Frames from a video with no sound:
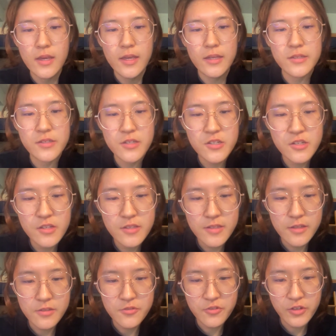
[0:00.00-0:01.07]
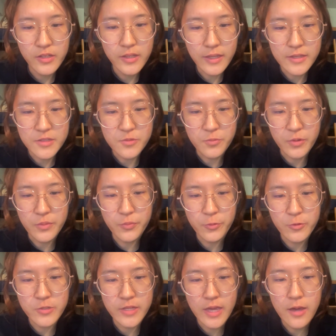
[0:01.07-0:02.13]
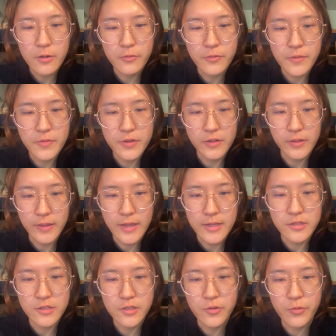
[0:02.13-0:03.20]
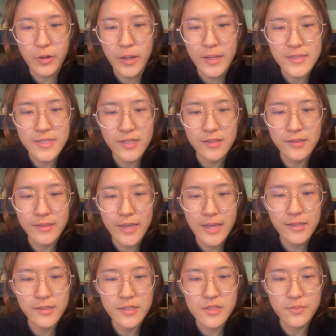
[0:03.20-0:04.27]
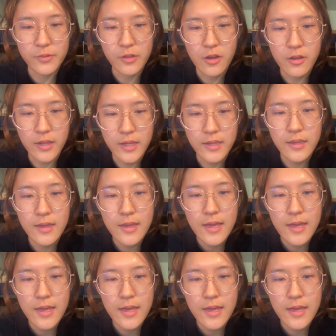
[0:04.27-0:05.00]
Indigenous Australians were pushed out of their land, creating a landless belonging,